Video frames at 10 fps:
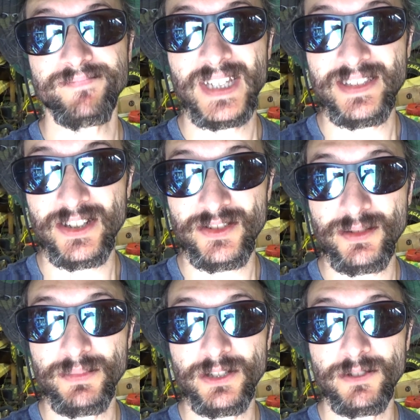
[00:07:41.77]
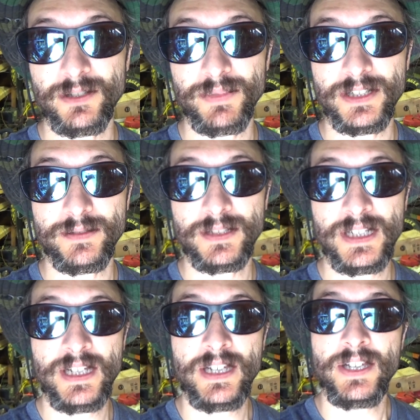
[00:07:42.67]
That's actually a big one up there.
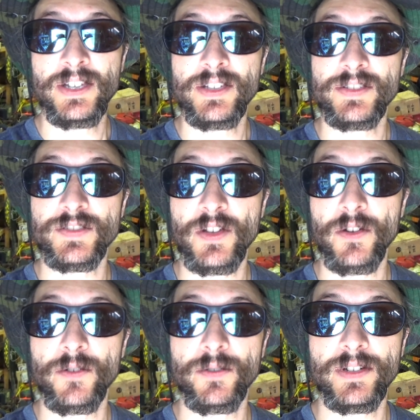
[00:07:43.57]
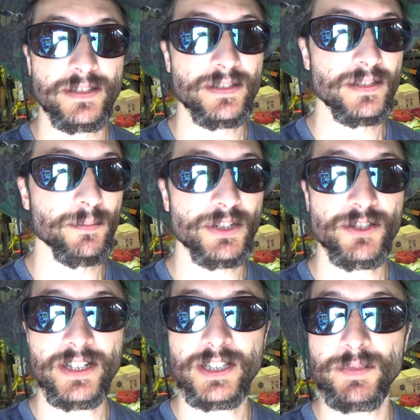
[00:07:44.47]
So I'm going to
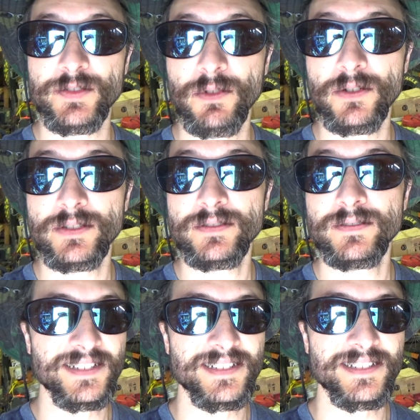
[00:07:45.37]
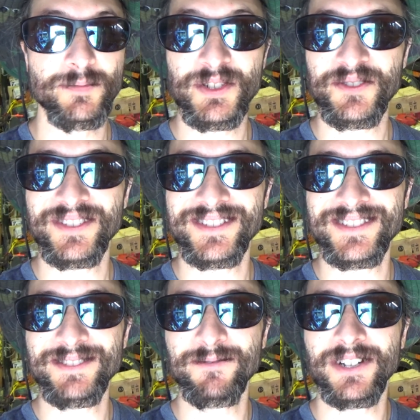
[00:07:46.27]
try and keep this rolling. It'll be interesting to
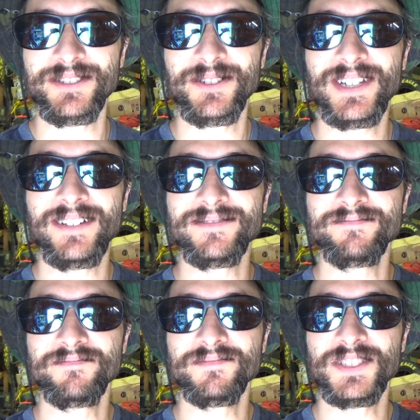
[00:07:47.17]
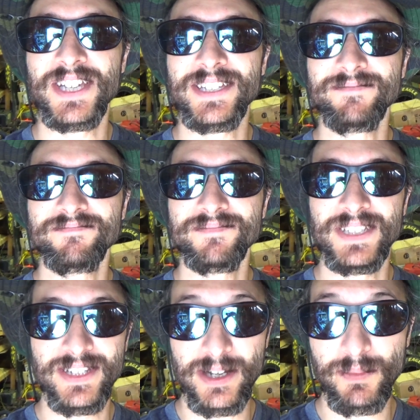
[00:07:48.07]
see where I turn out, say,
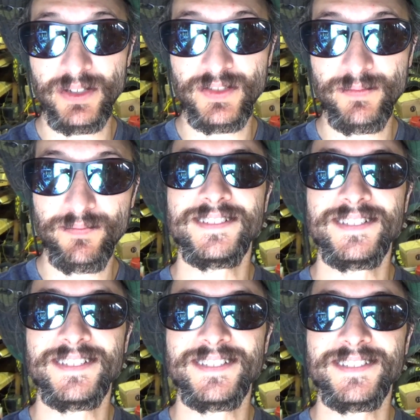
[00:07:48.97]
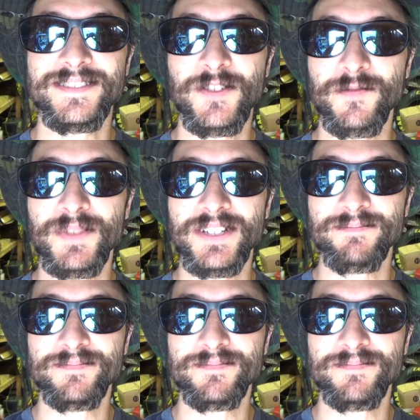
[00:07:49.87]
in 9 months. Let's go from there.